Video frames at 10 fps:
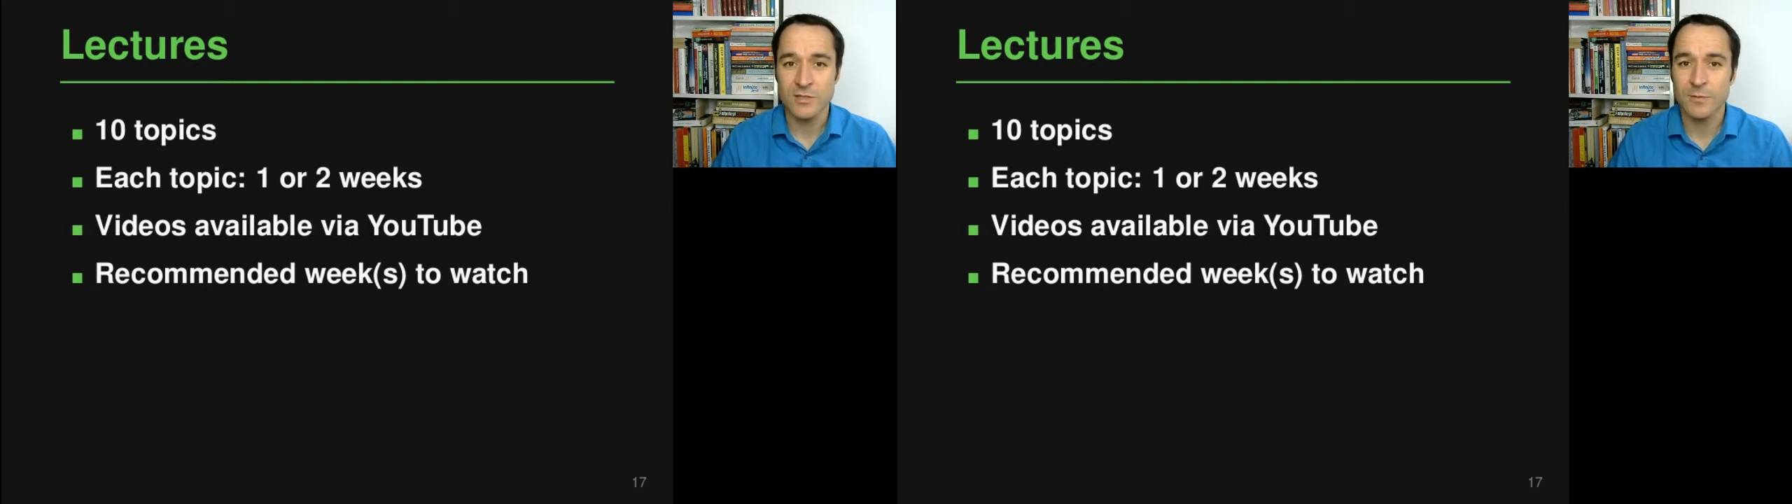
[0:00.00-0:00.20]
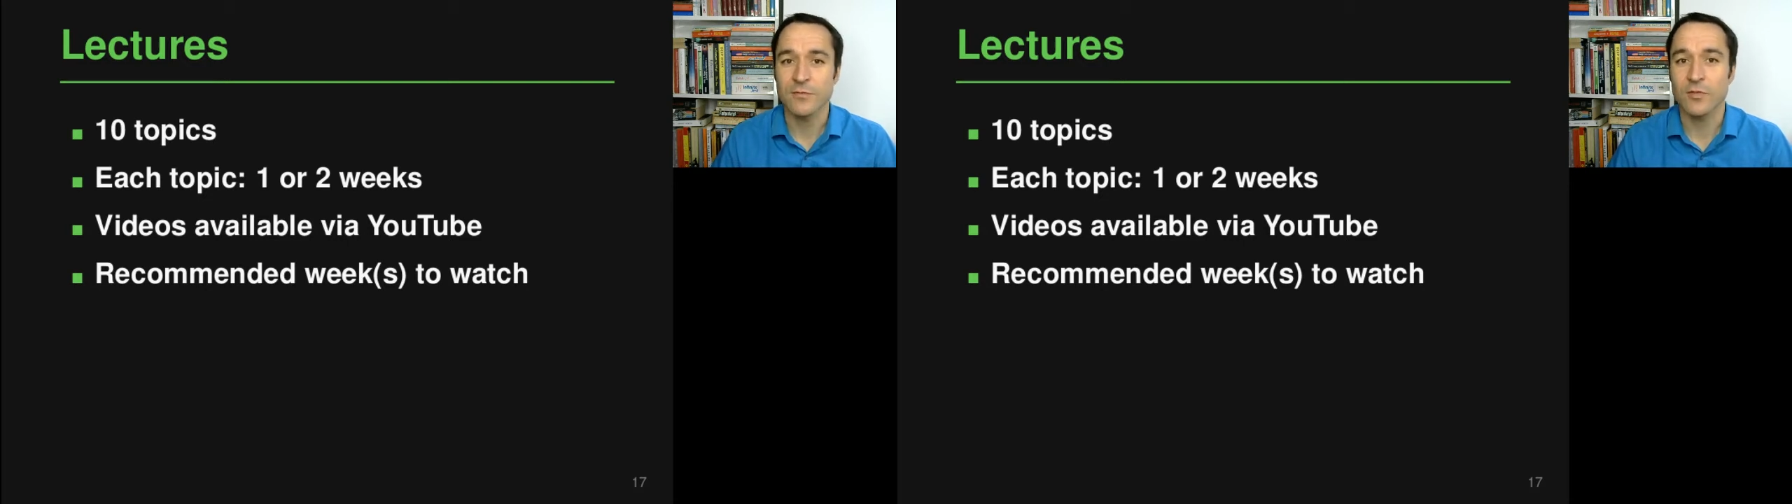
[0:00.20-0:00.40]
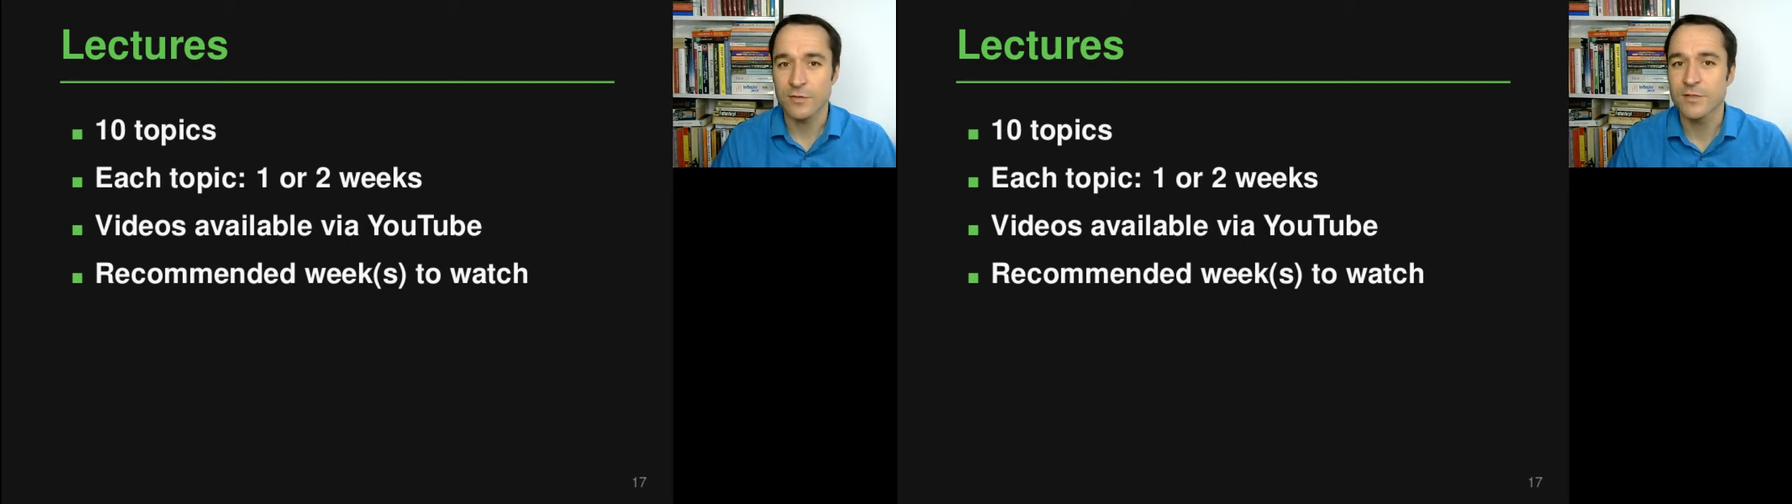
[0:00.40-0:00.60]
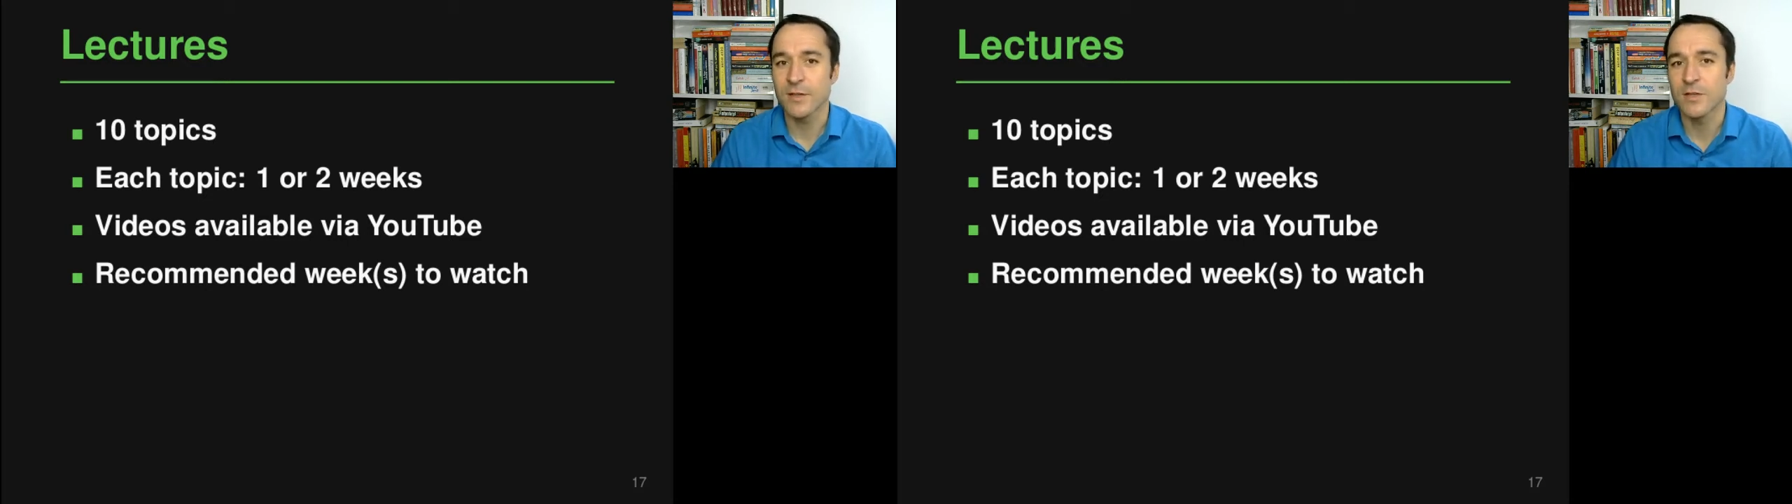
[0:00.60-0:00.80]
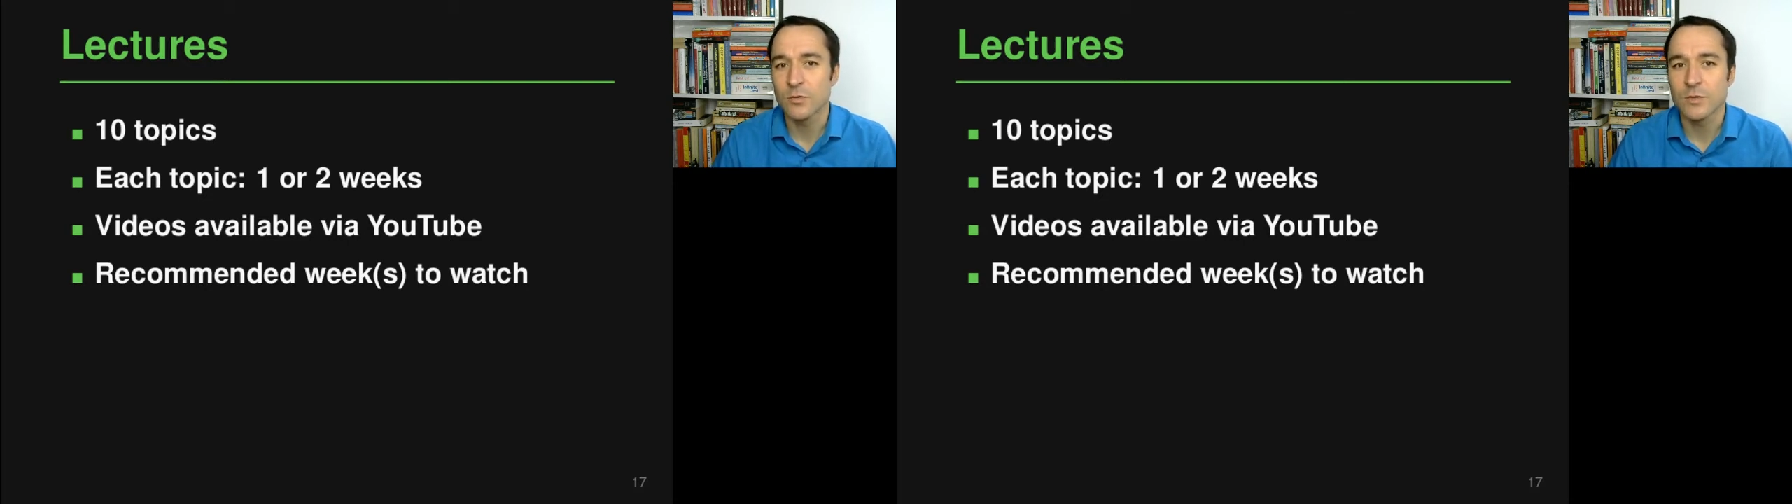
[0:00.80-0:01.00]
but of course you
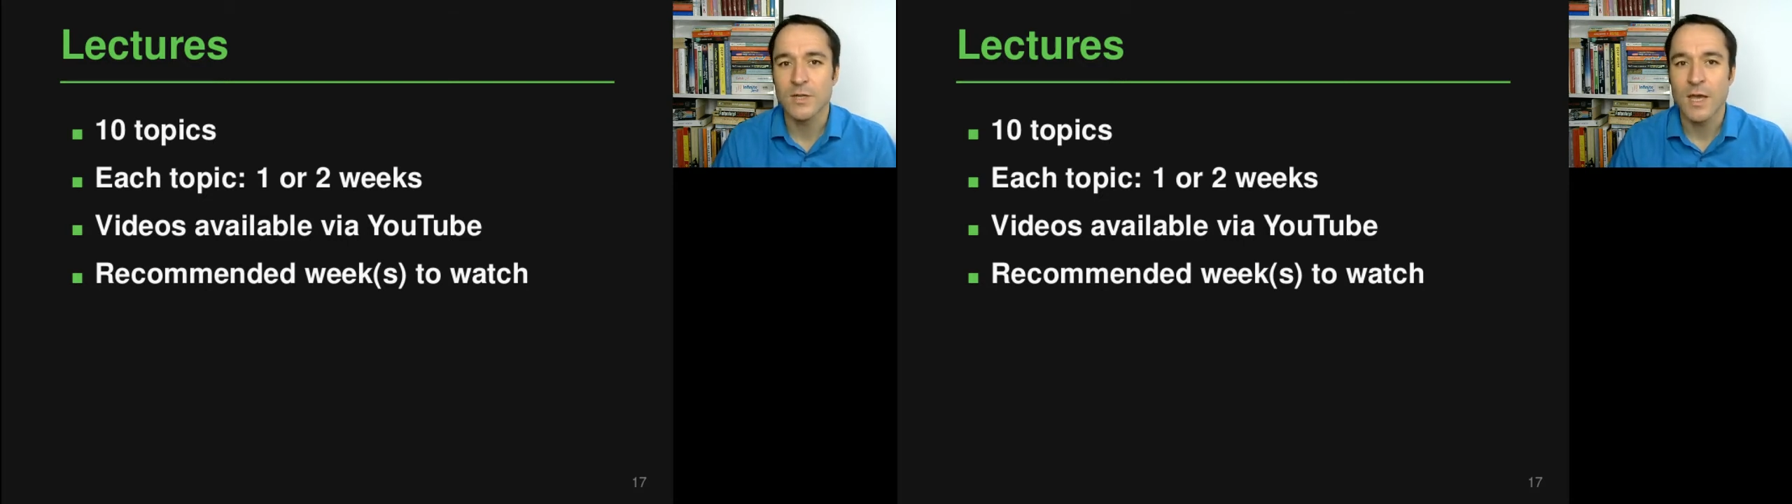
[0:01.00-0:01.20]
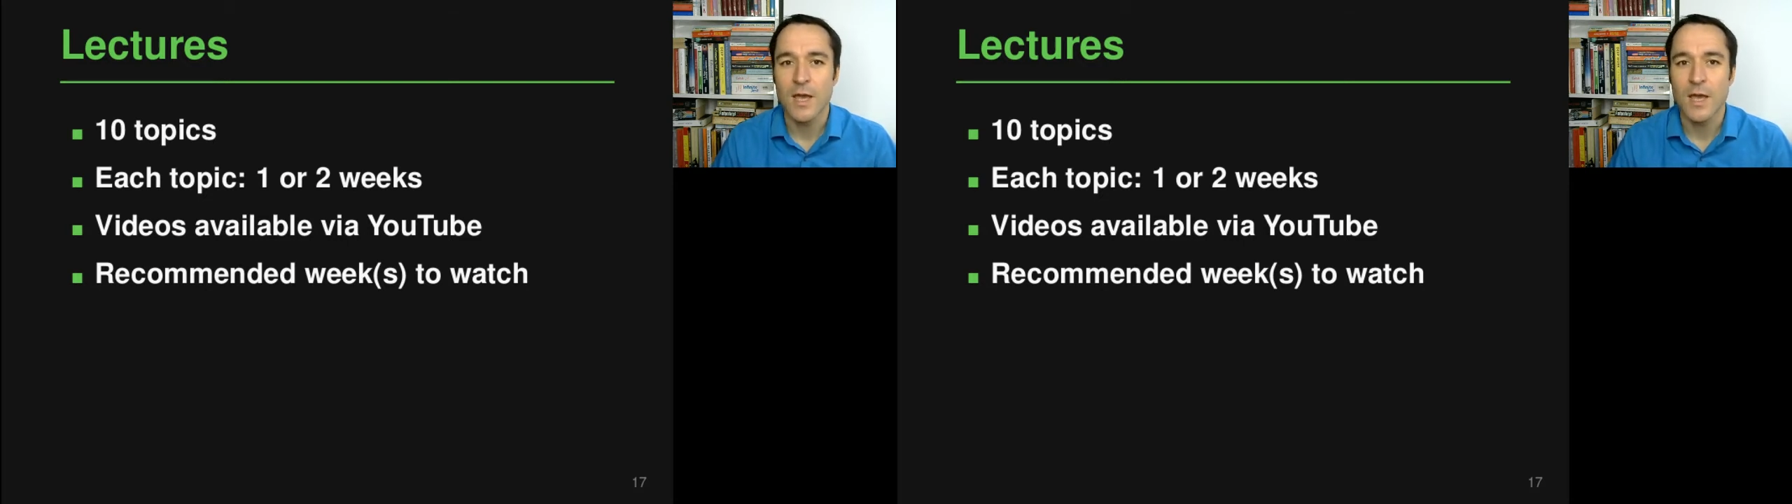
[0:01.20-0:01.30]
can do it